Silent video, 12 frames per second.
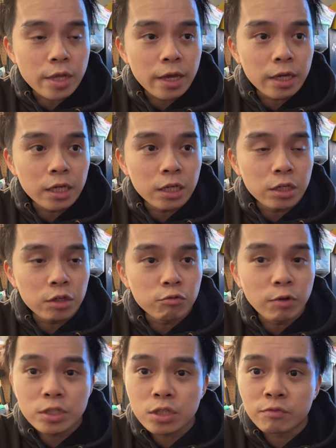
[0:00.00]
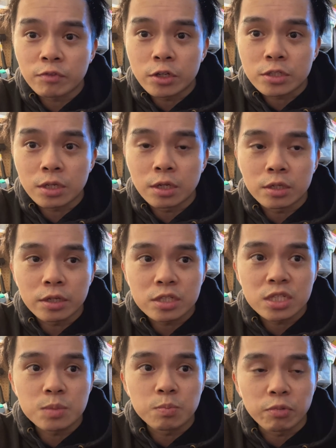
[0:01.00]
a rust converter
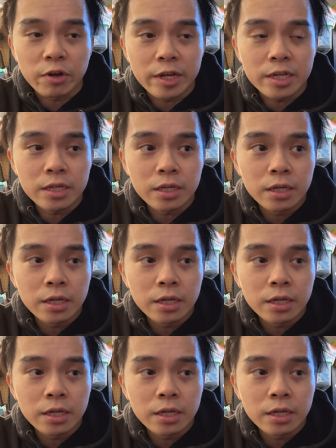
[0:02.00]
spray,